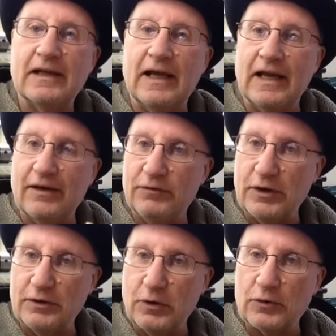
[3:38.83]
and
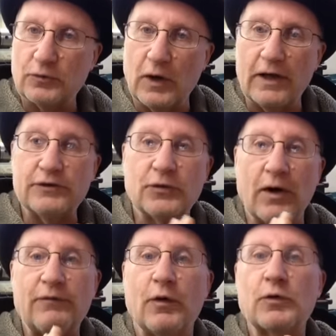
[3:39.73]
everything looked right, so
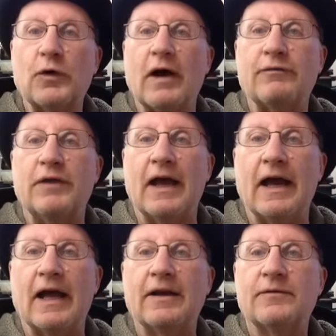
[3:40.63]
I photographed
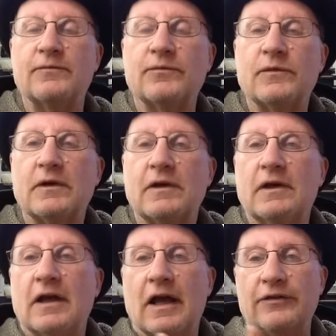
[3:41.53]
that
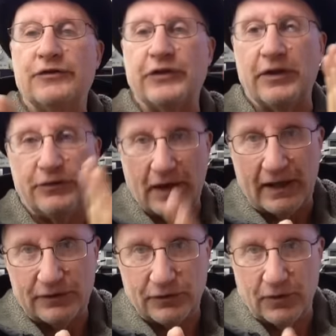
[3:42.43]
and sent
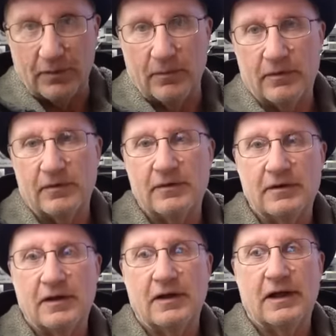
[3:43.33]
that to him.
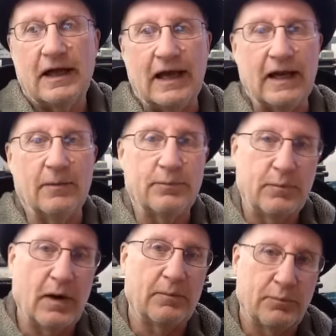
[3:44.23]
And
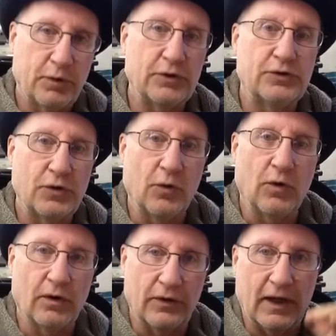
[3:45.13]
I'm pretty
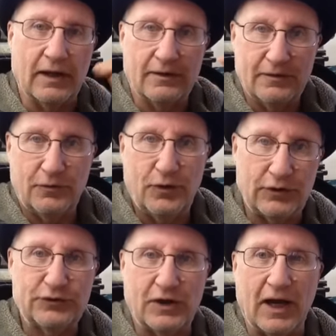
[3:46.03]
sure that
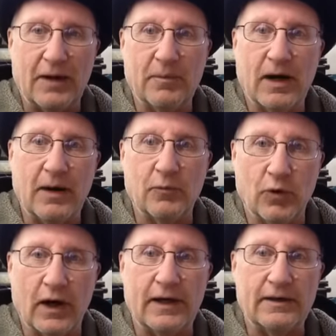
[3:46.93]
this time I'm
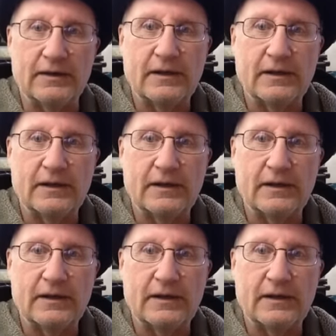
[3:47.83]
right.